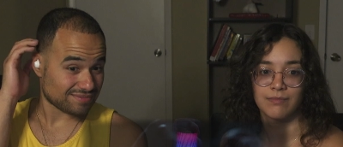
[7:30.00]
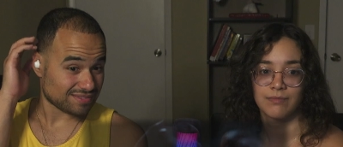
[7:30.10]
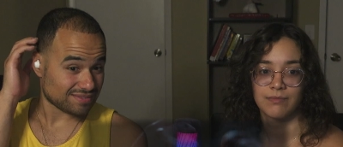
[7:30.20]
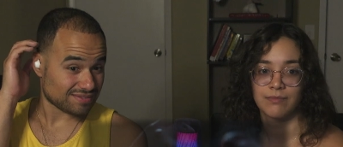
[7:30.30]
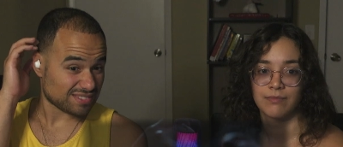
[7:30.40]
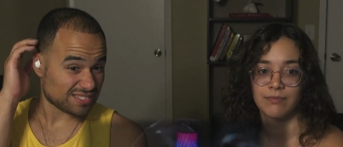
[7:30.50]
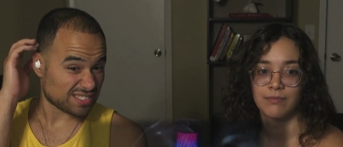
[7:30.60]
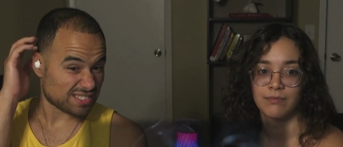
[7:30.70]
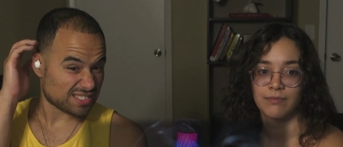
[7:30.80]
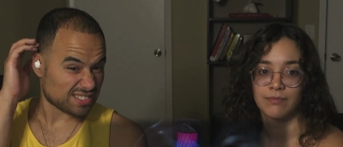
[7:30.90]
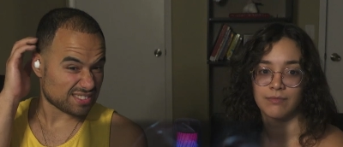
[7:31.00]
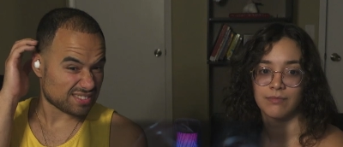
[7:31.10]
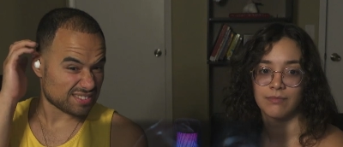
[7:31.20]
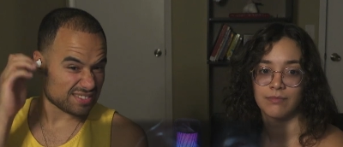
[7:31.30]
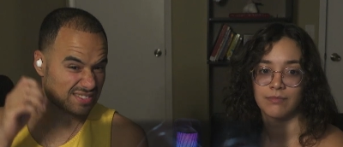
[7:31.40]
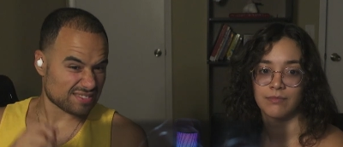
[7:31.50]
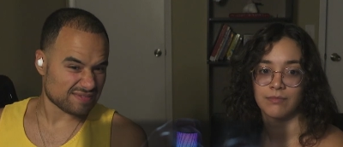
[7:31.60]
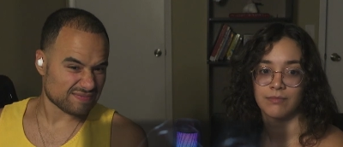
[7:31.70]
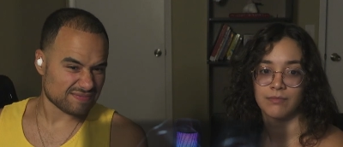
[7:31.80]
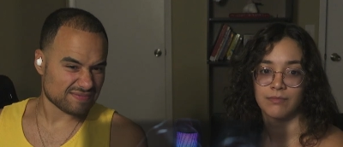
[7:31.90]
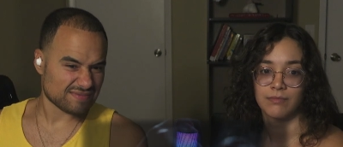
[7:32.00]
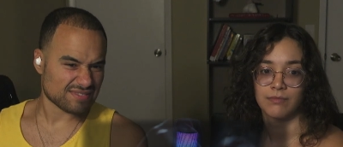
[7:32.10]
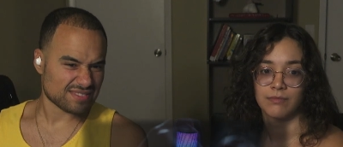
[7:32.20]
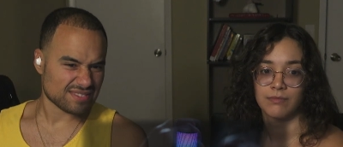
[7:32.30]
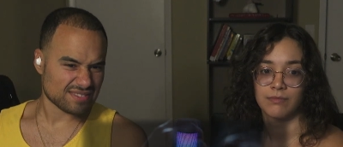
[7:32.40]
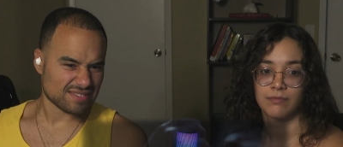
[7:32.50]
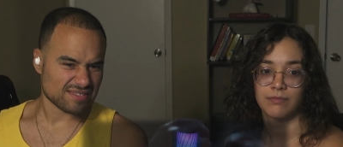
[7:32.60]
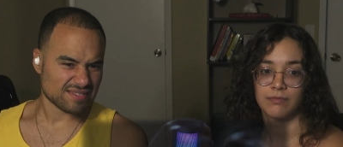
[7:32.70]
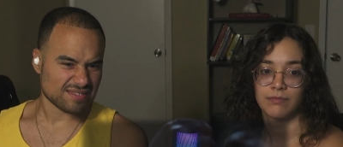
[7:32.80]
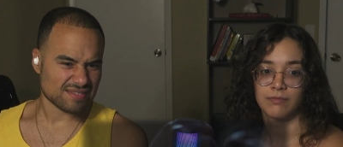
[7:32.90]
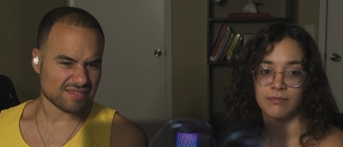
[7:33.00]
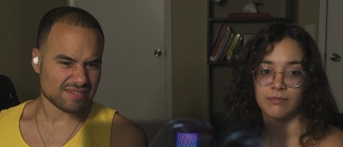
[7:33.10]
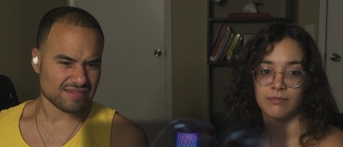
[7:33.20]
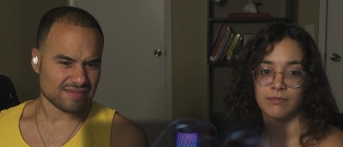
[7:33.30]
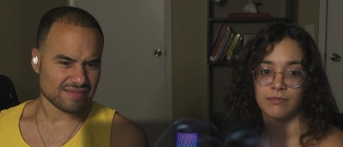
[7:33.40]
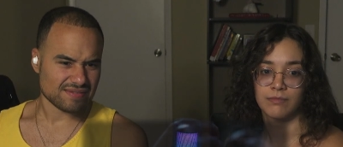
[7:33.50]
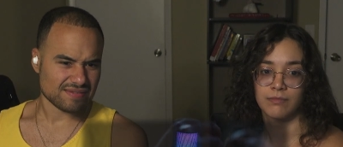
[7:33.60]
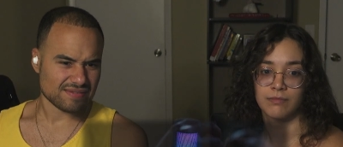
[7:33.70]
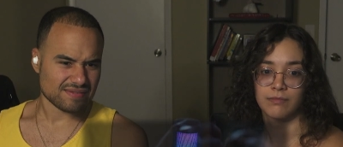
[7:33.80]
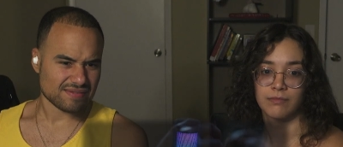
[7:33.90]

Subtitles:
[no speech]